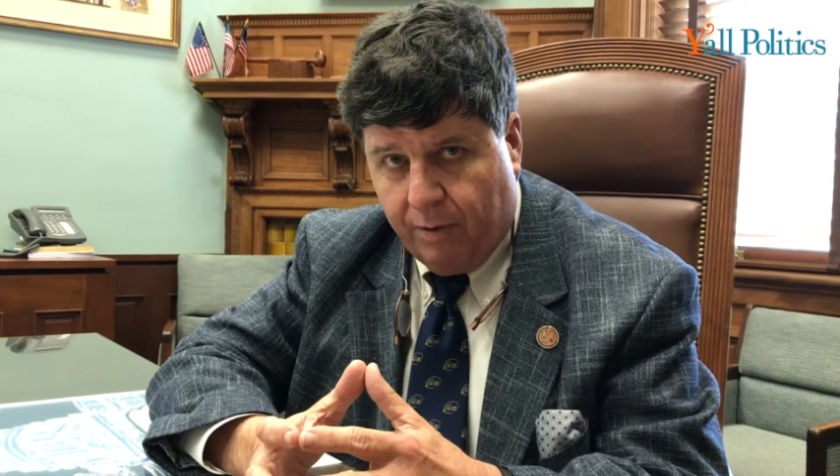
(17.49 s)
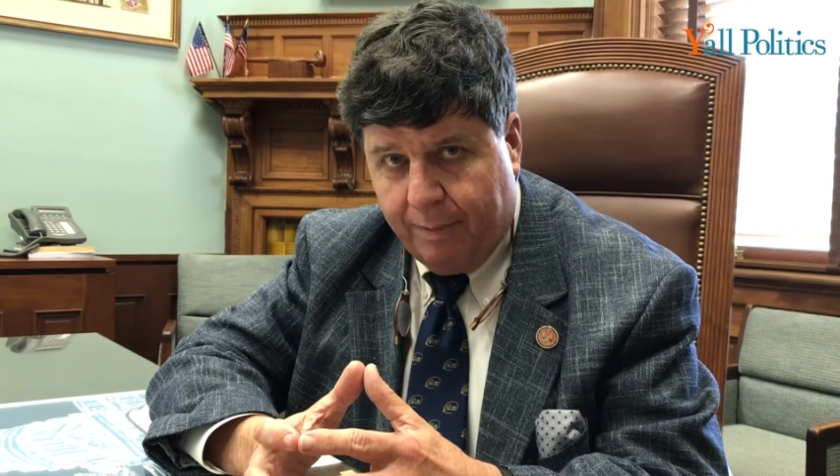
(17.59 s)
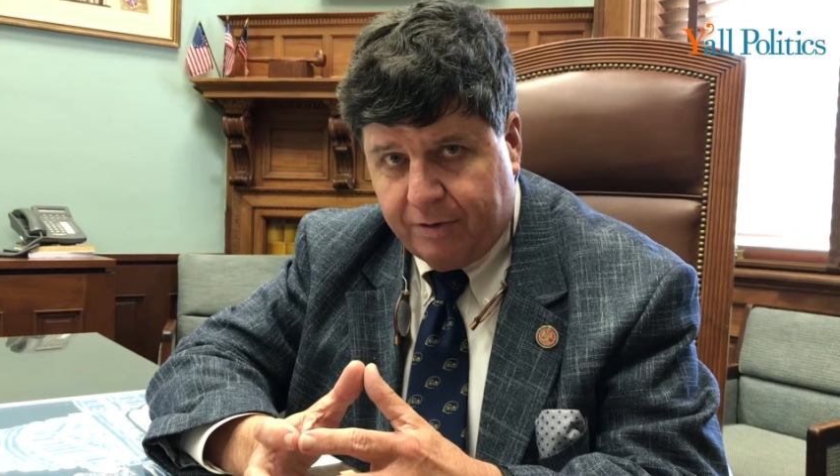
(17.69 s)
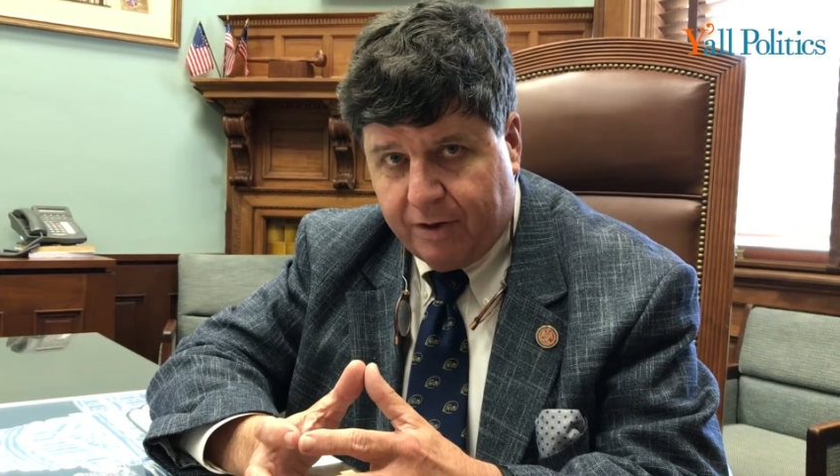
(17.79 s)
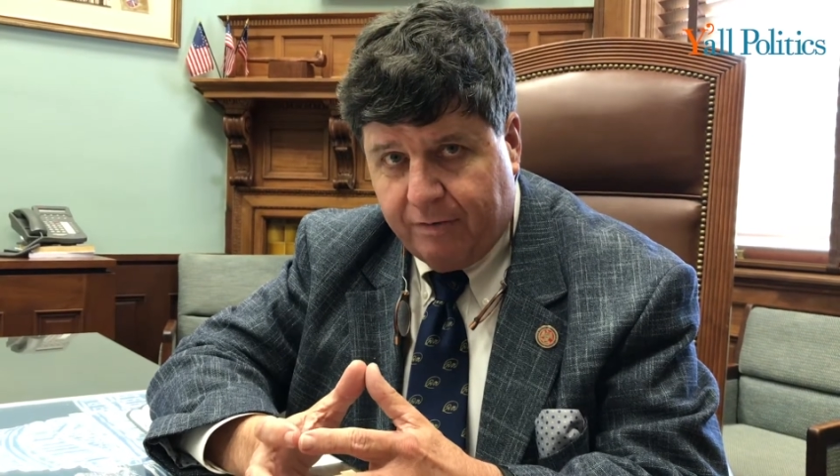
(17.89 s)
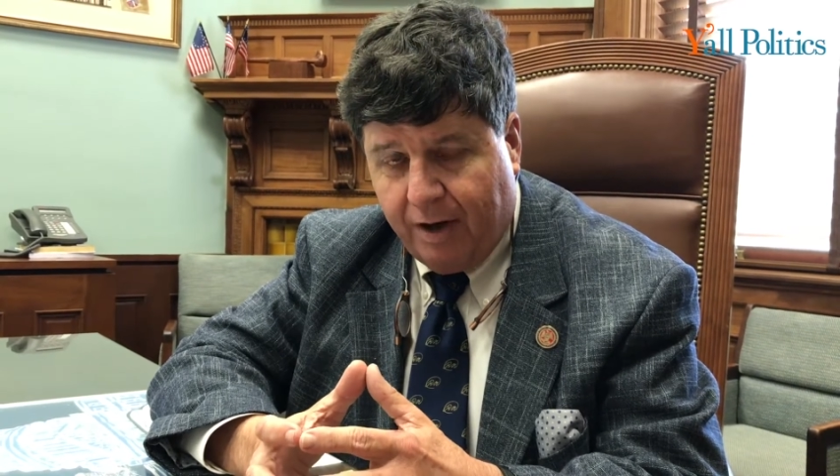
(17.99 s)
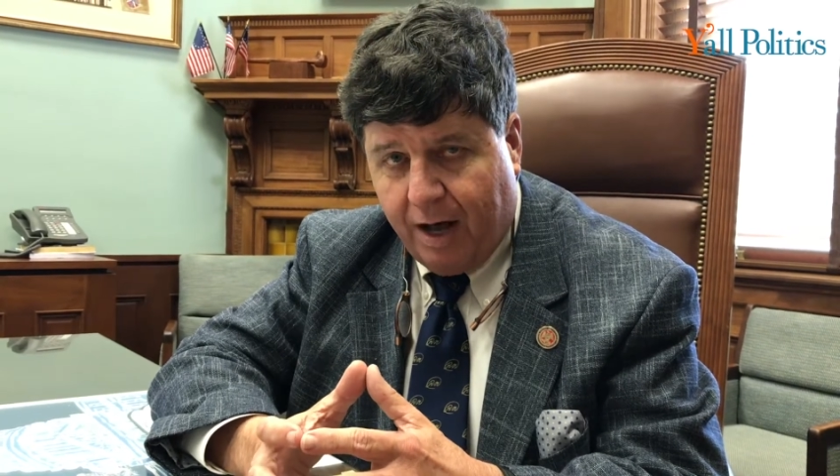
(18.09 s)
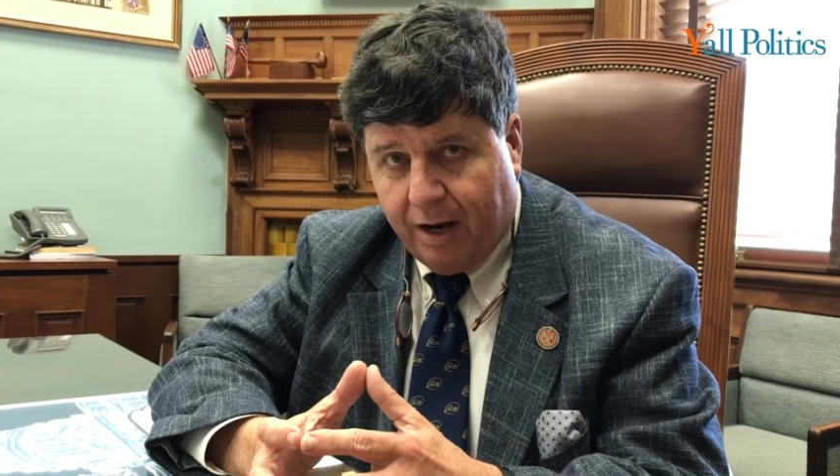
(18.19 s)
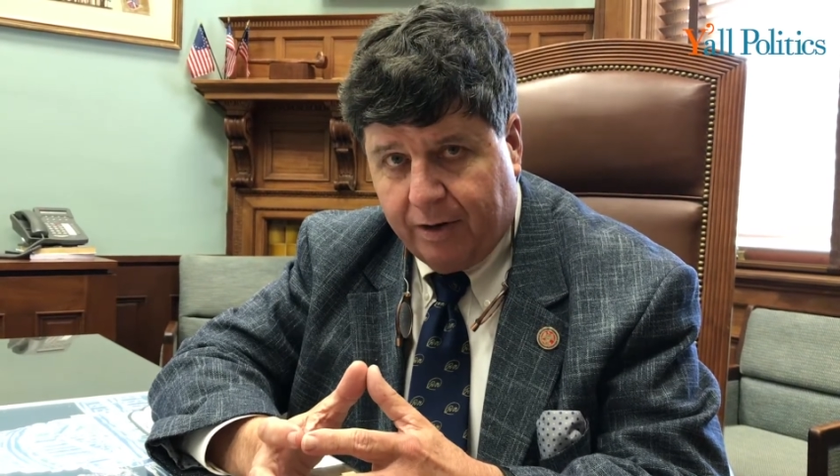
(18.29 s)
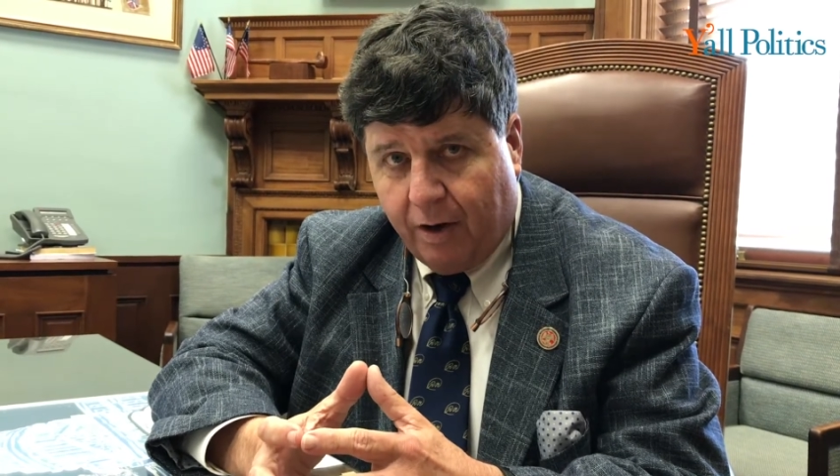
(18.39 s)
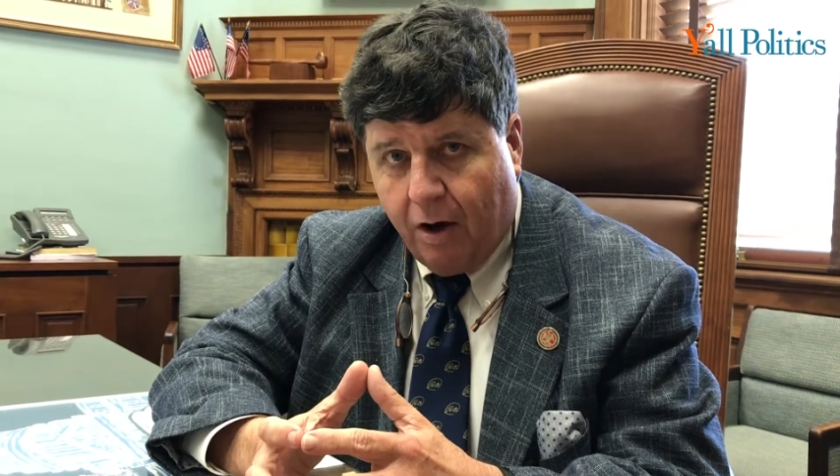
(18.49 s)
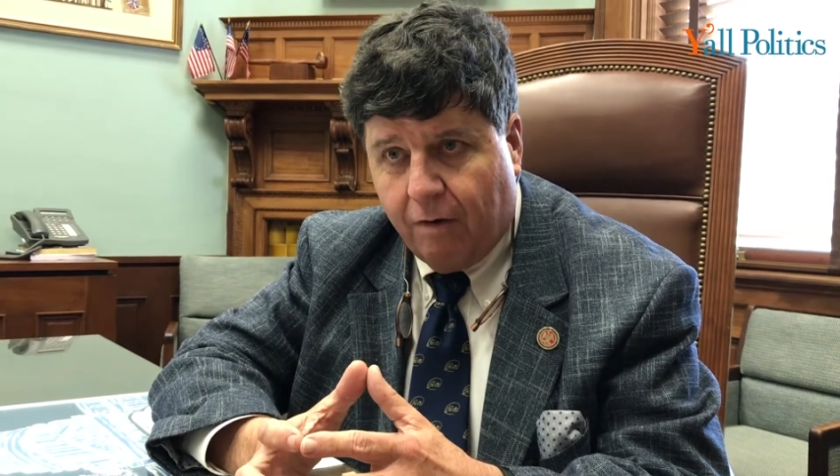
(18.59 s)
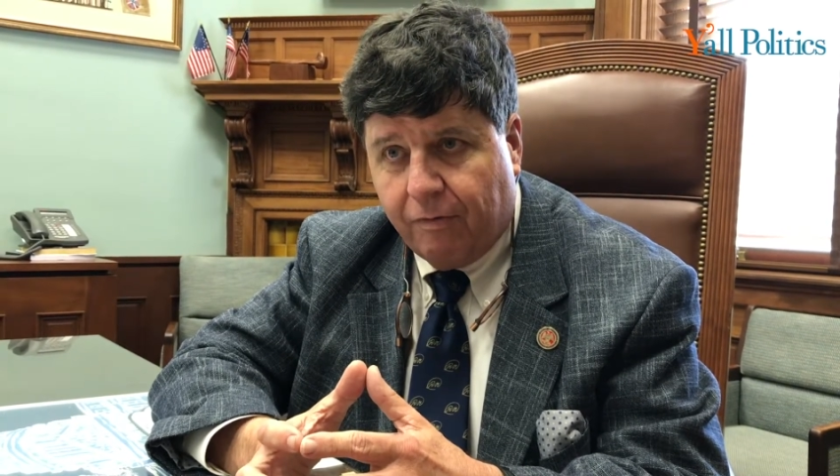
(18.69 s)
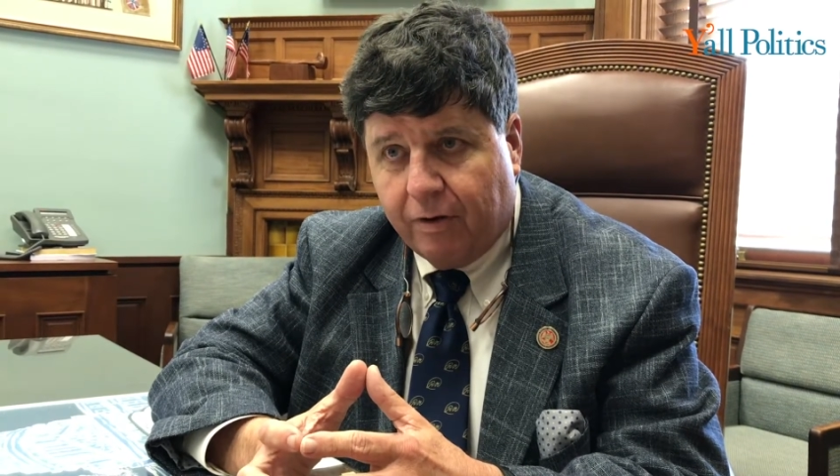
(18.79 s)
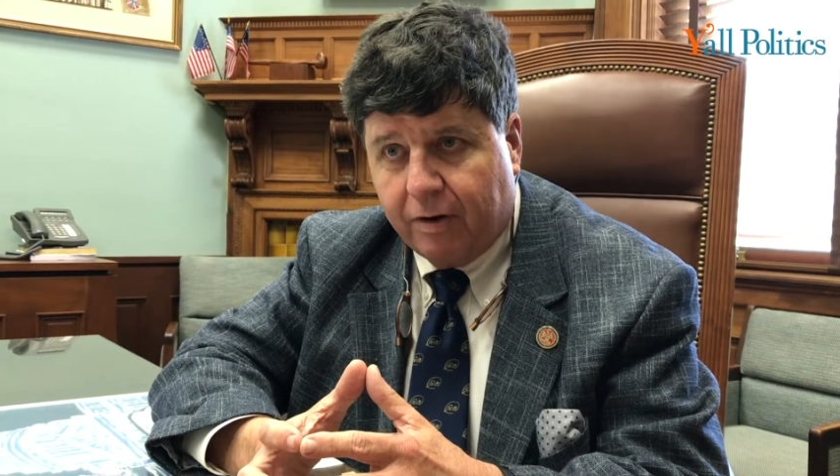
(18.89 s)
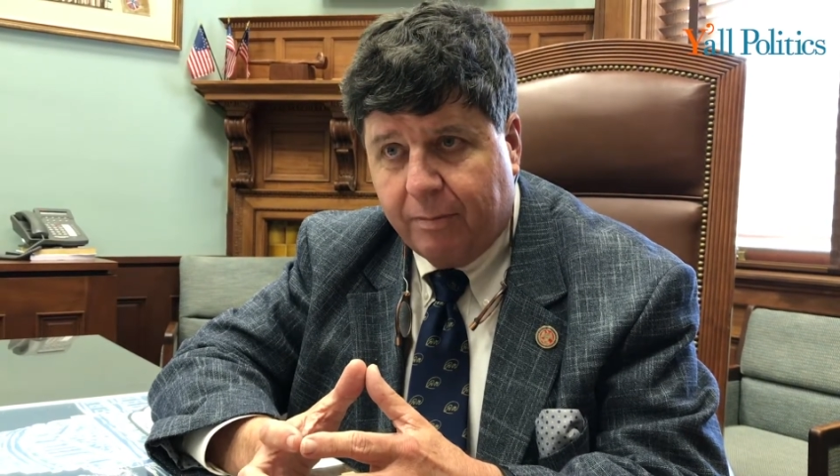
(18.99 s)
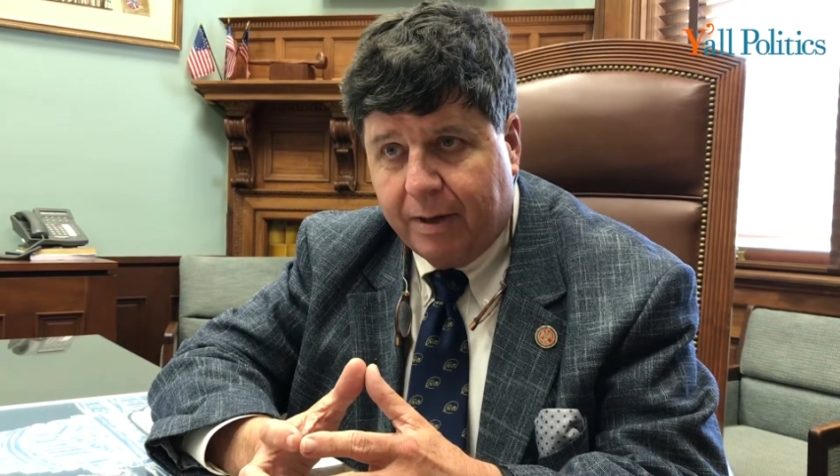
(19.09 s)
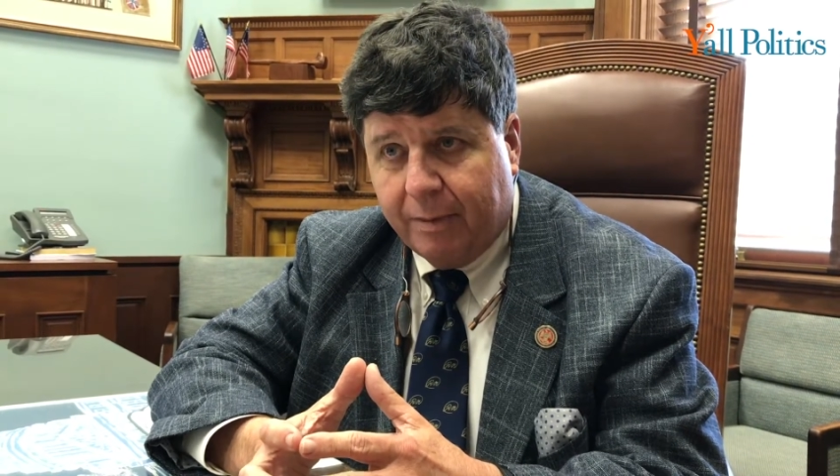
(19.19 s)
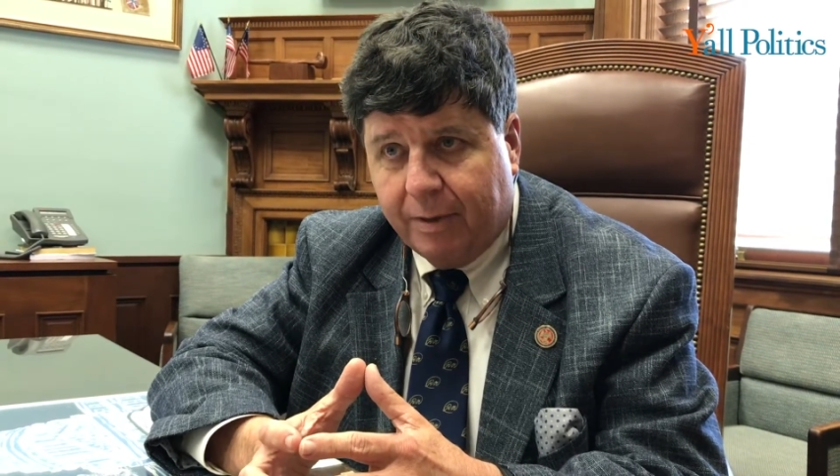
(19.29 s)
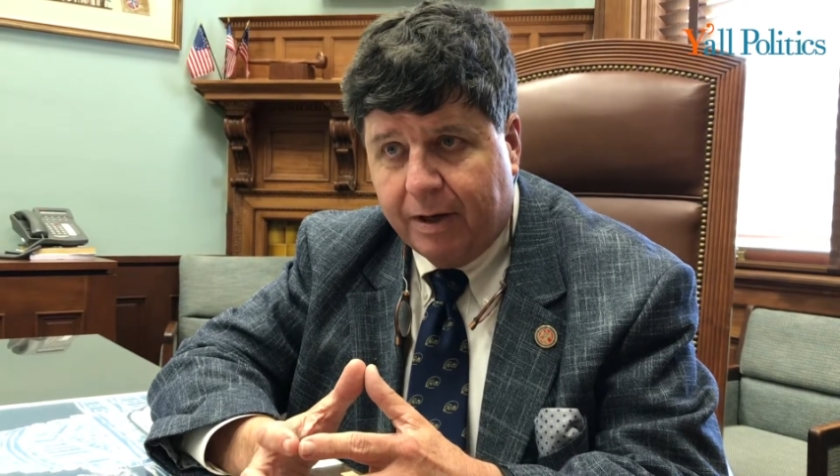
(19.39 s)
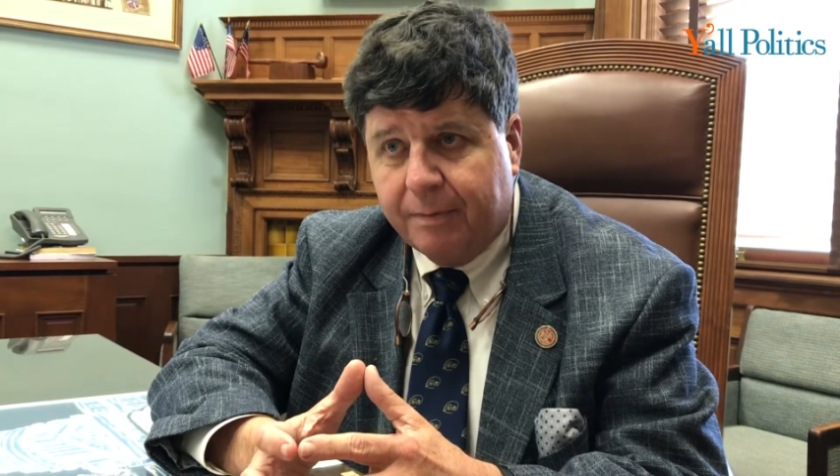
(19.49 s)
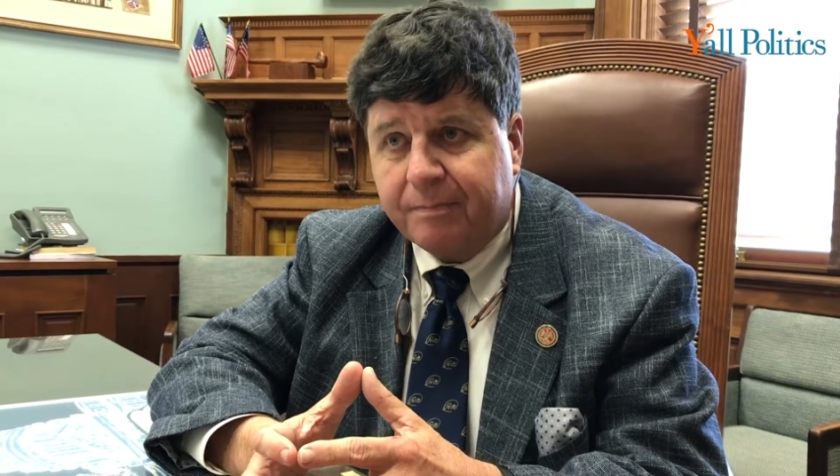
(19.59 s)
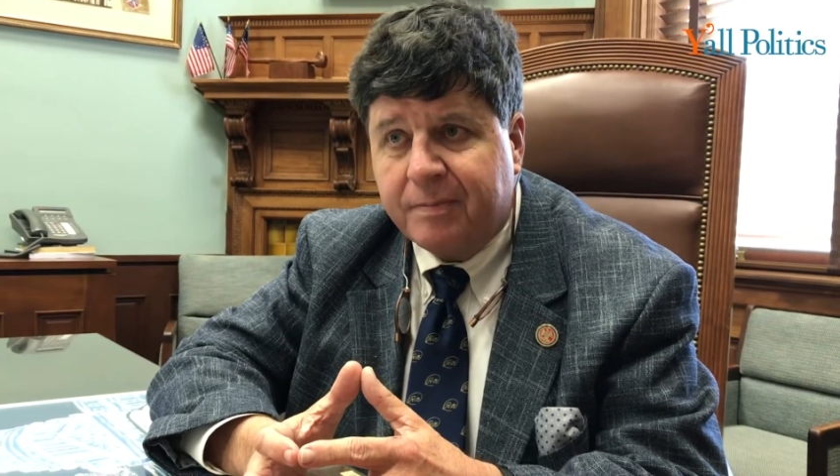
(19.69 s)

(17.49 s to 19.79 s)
Representative Holland offered an amendment